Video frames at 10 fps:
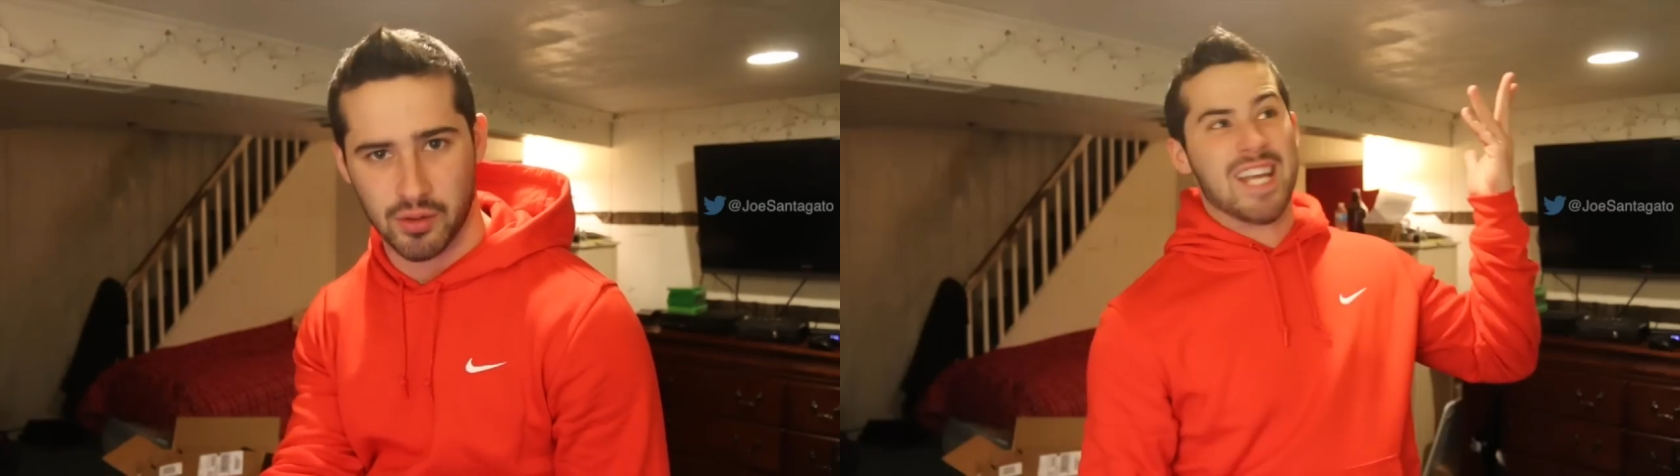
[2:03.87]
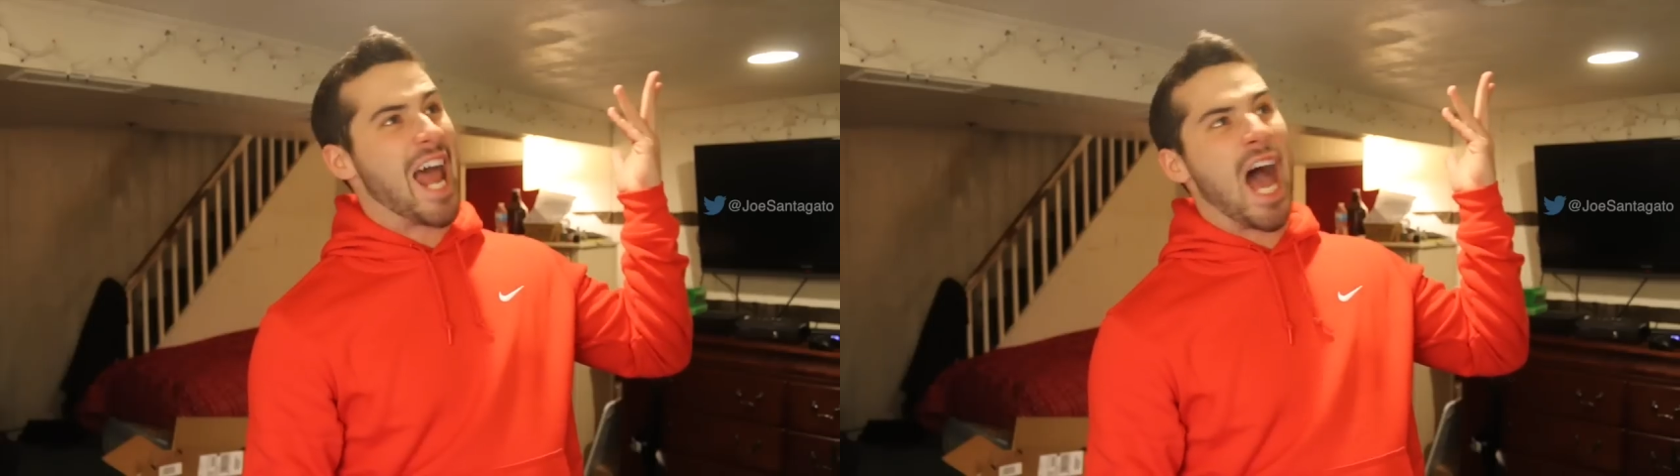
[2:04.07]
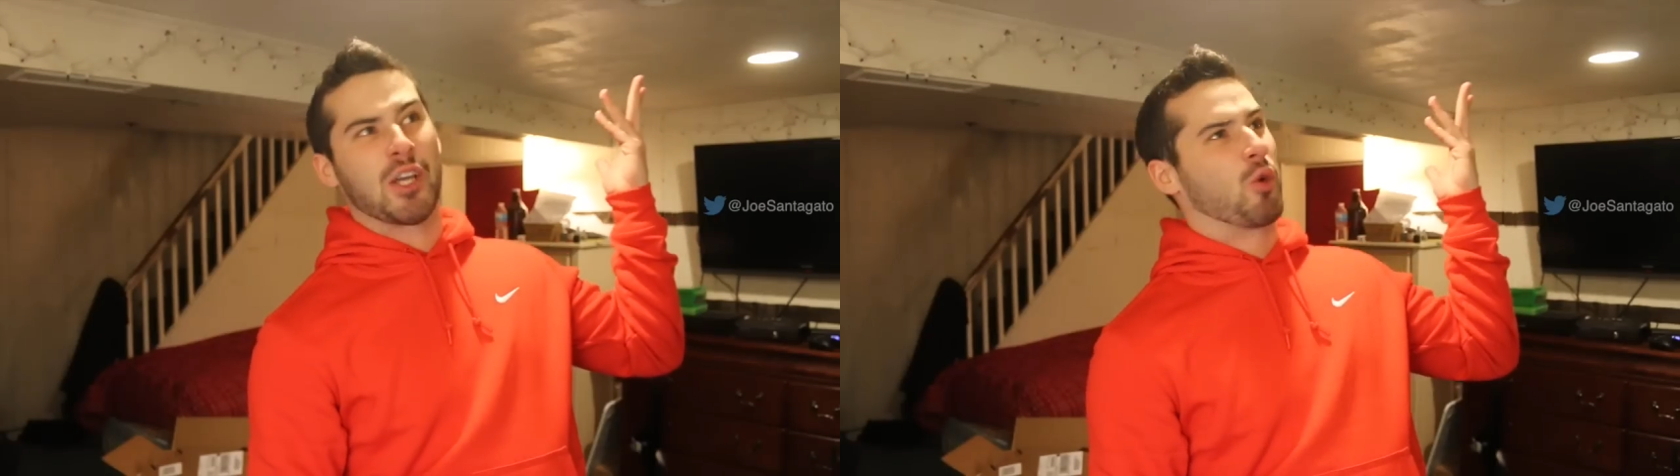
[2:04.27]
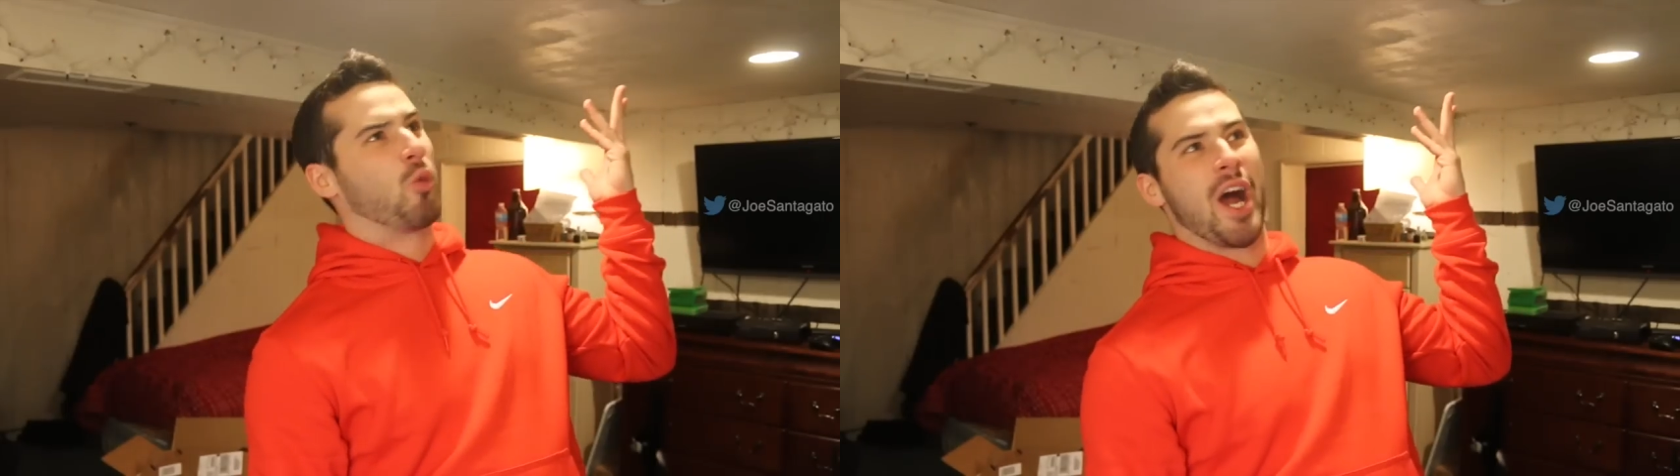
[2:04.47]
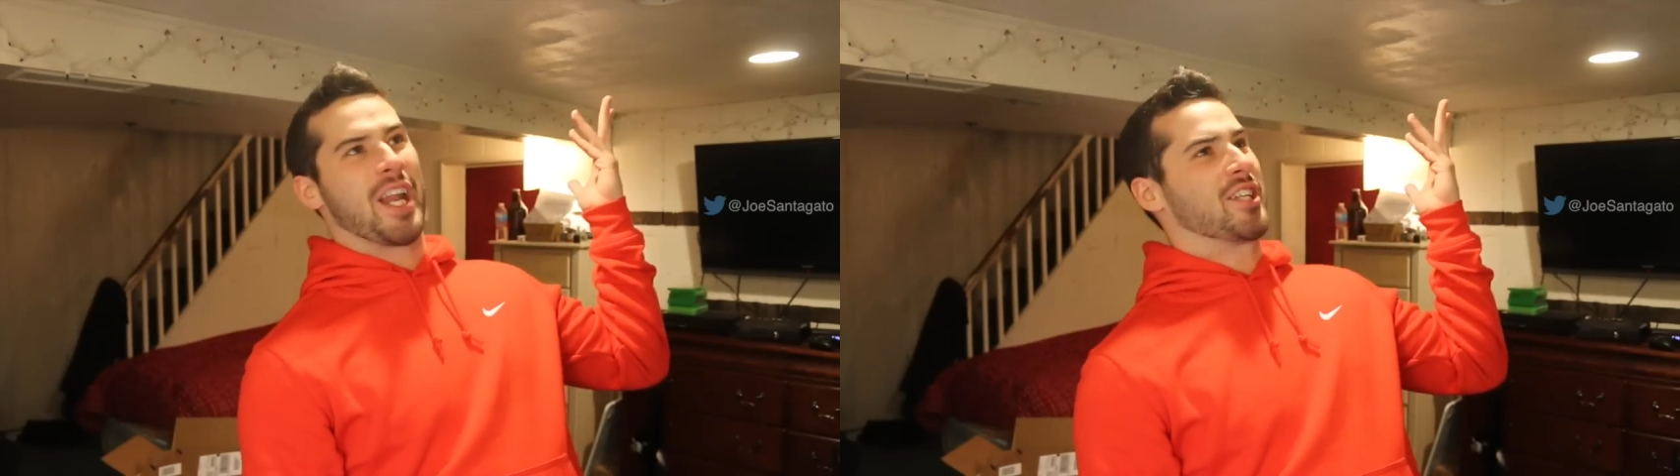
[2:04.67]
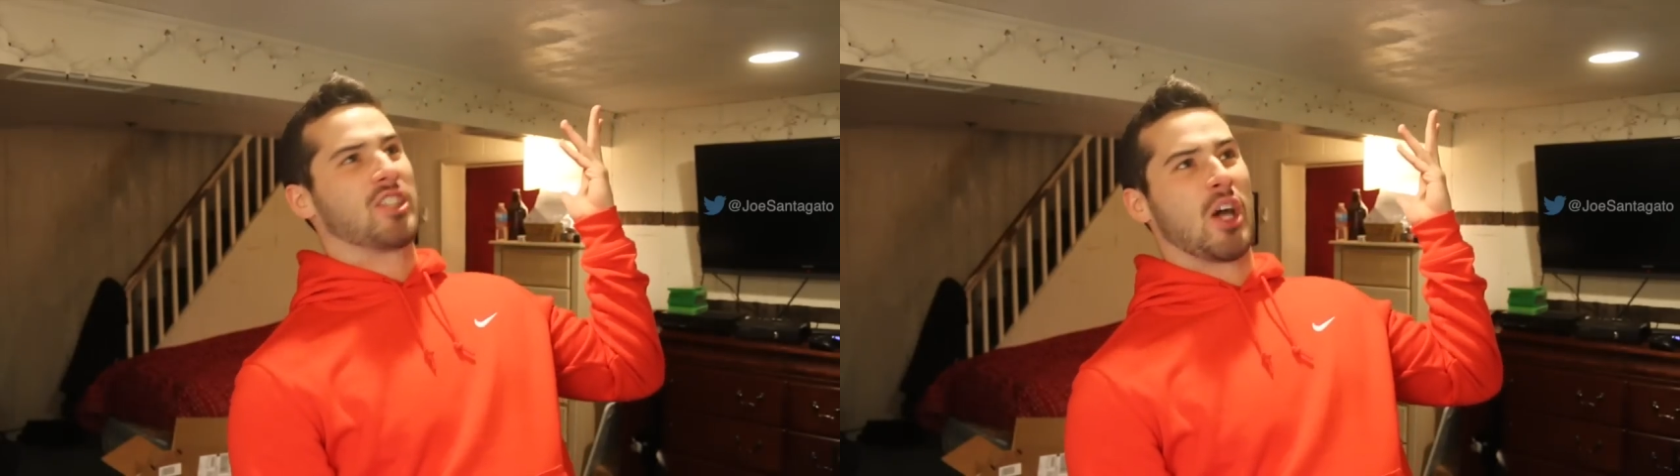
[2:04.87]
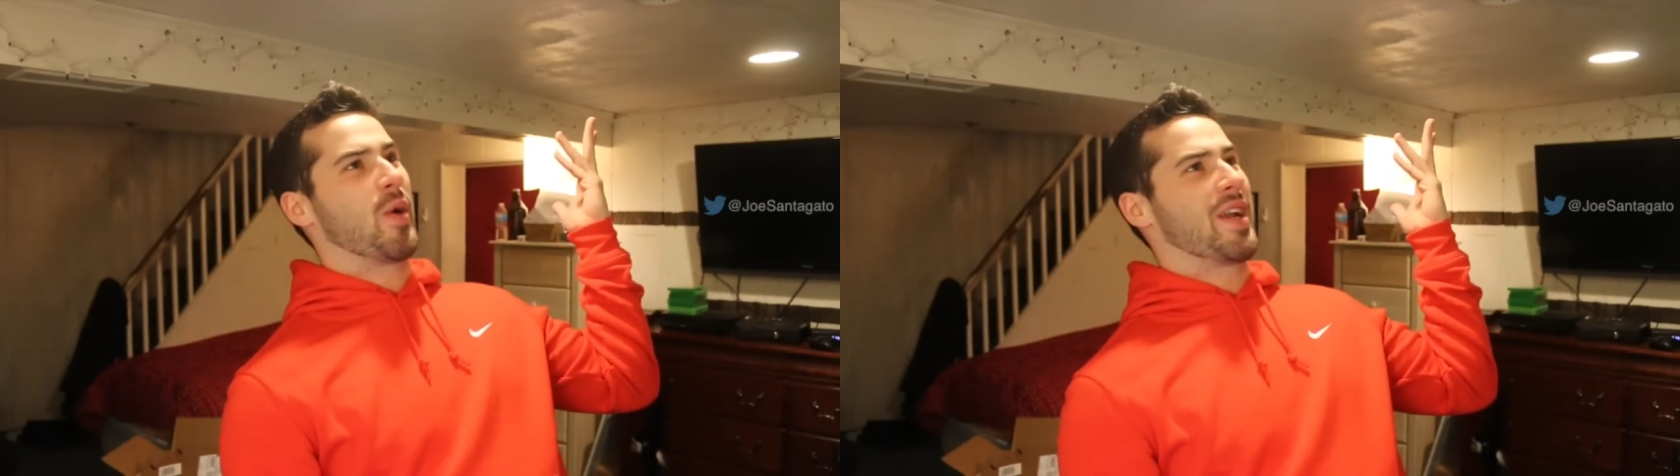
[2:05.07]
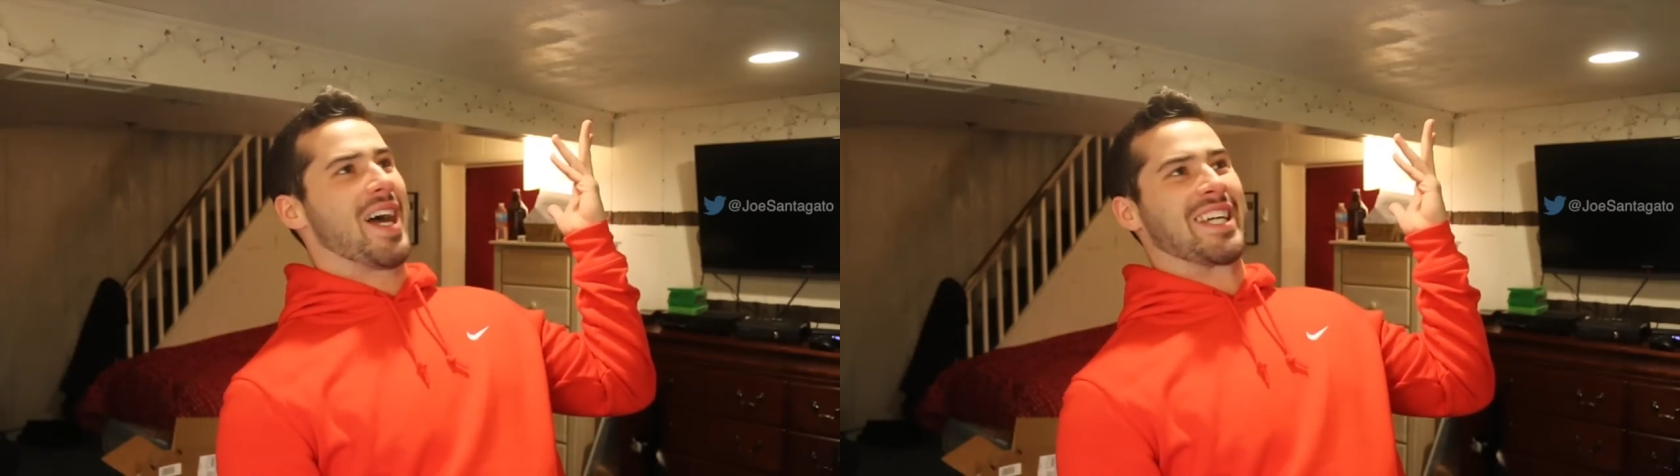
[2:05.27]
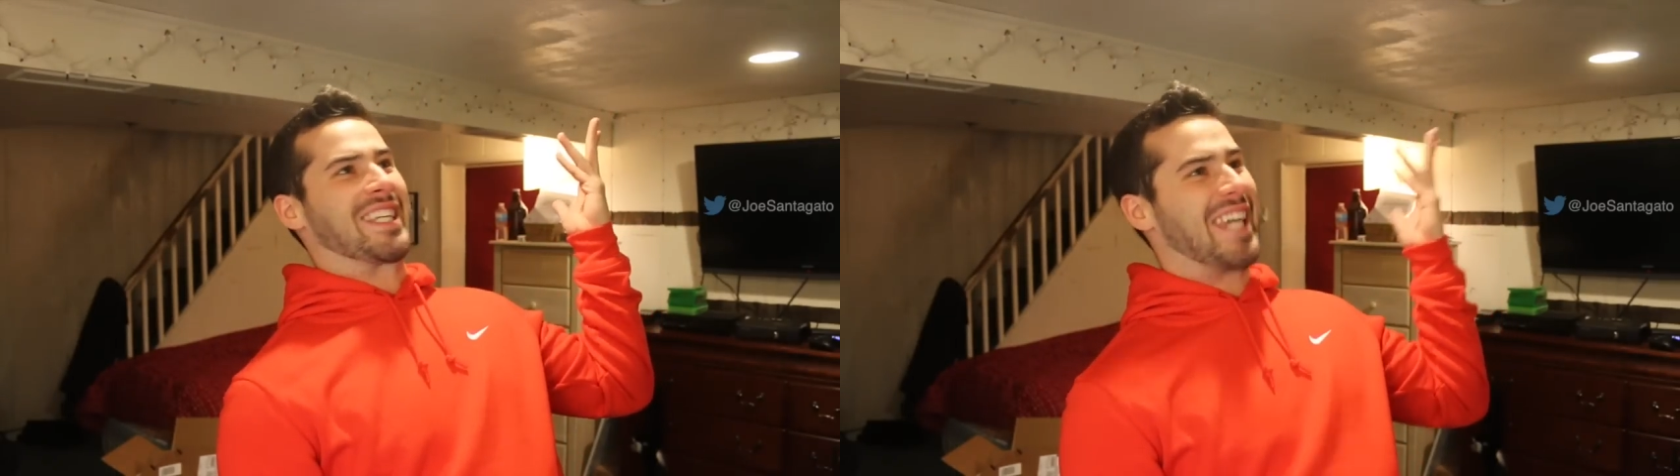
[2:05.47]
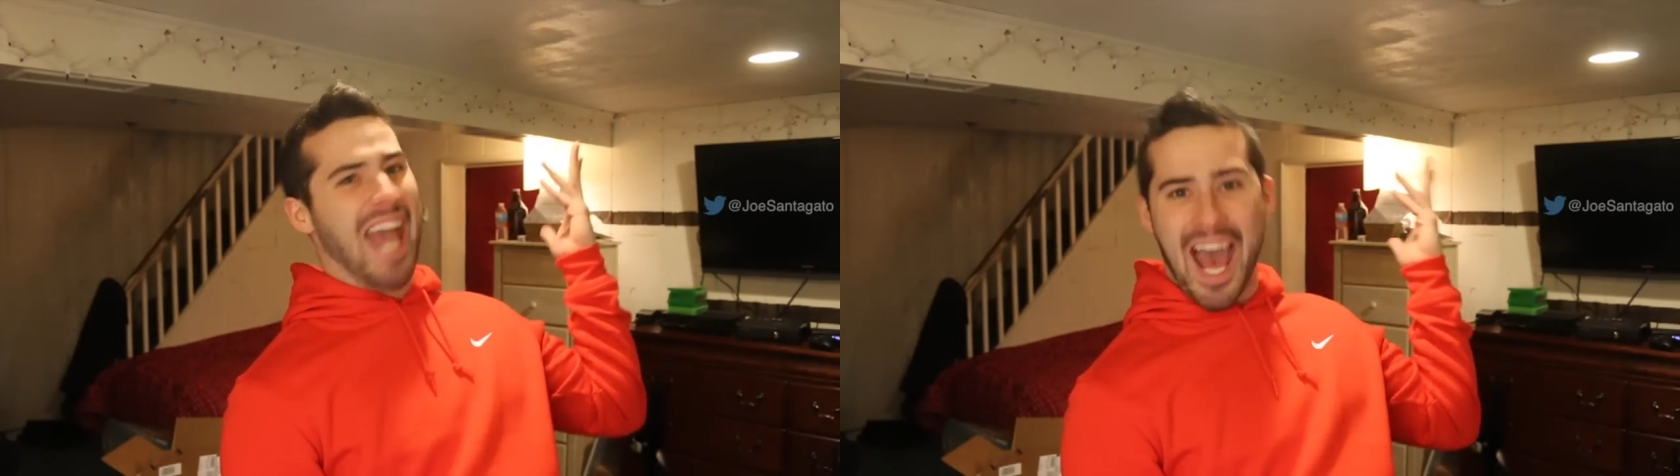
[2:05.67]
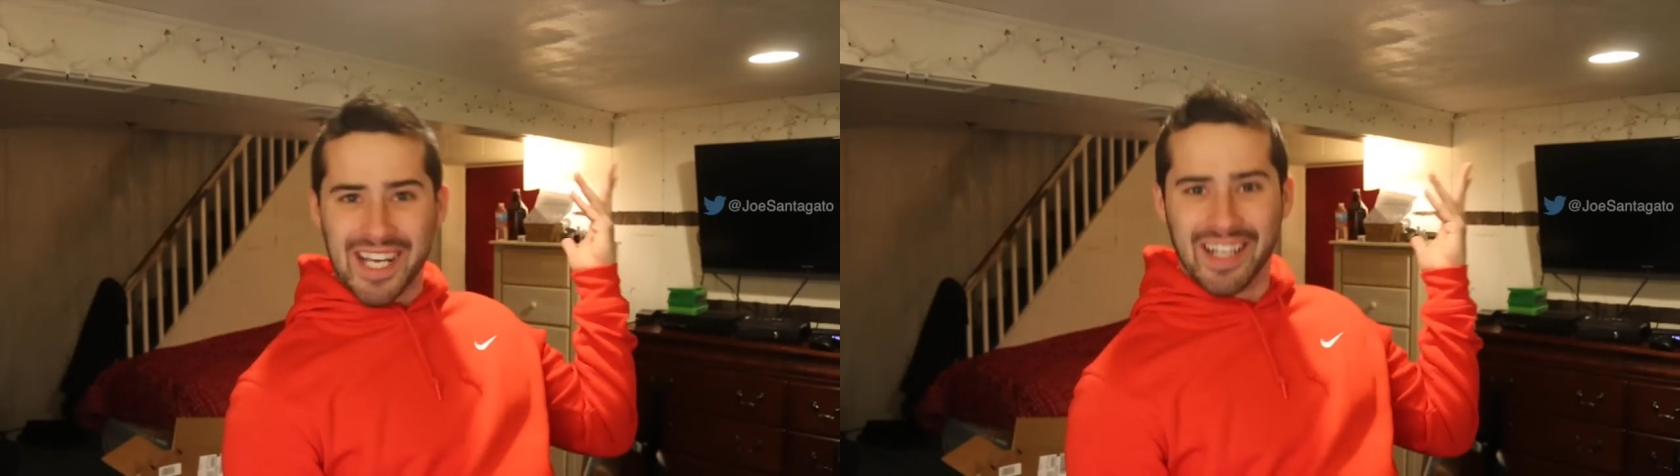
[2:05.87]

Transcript: And now you wanna do it again?